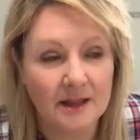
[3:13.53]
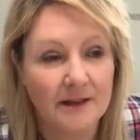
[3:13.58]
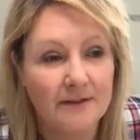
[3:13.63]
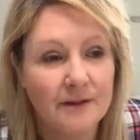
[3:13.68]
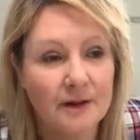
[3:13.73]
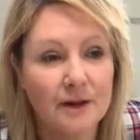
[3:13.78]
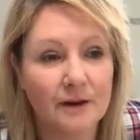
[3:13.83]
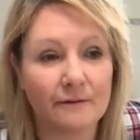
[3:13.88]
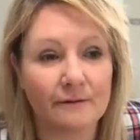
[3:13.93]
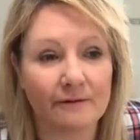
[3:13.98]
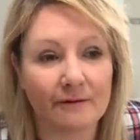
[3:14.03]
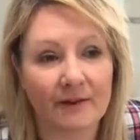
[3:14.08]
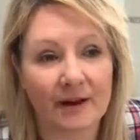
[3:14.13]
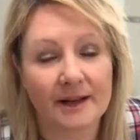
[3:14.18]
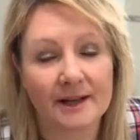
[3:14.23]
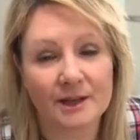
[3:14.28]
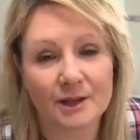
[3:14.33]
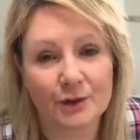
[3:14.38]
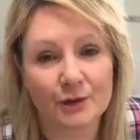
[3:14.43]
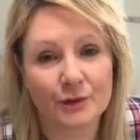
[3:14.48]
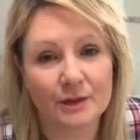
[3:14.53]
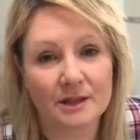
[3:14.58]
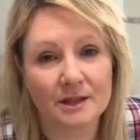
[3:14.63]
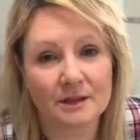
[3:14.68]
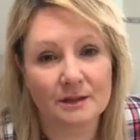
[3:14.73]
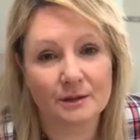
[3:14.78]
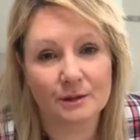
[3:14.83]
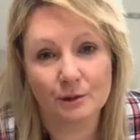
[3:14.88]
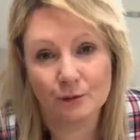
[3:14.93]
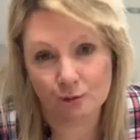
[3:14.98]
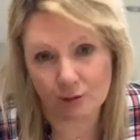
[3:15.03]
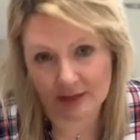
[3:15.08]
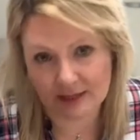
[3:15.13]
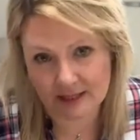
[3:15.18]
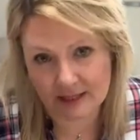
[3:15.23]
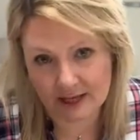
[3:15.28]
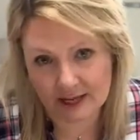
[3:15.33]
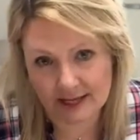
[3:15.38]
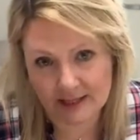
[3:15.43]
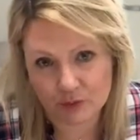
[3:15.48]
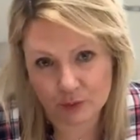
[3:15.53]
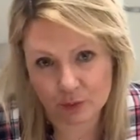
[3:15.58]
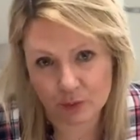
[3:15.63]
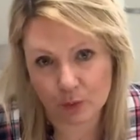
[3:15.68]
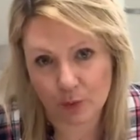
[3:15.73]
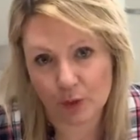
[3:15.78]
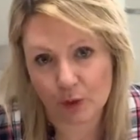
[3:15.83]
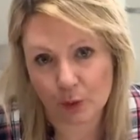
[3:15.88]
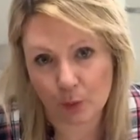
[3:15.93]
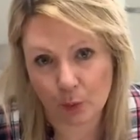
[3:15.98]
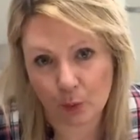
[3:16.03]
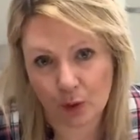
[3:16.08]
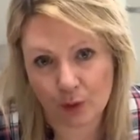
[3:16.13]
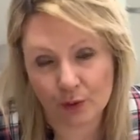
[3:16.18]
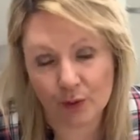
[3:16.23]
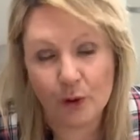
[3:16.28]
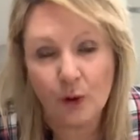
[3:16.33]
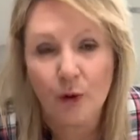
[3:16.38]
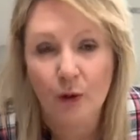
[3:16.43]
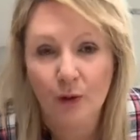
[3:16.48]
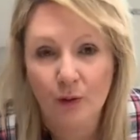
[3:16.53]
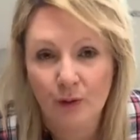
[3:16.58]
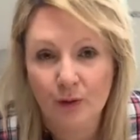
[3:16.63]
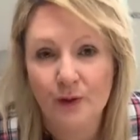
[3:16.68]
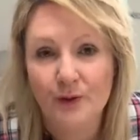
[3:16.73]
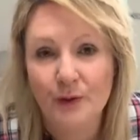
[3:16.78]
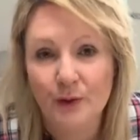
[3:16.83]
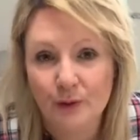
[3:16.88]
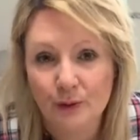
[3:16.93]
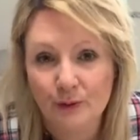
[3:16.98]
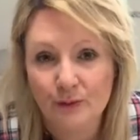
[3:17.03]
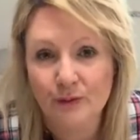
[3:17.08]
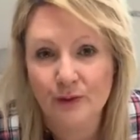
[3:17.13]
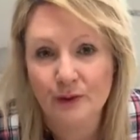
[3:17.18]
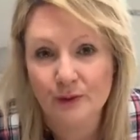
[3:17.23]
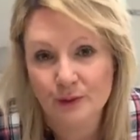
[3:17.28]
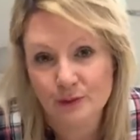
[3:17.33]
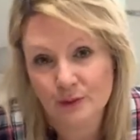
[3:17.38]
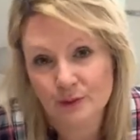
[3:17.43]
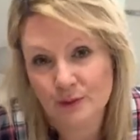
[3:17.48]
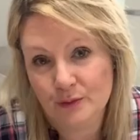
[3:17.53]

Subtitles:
If you can find a crystal that resonates with what you want, or that you feel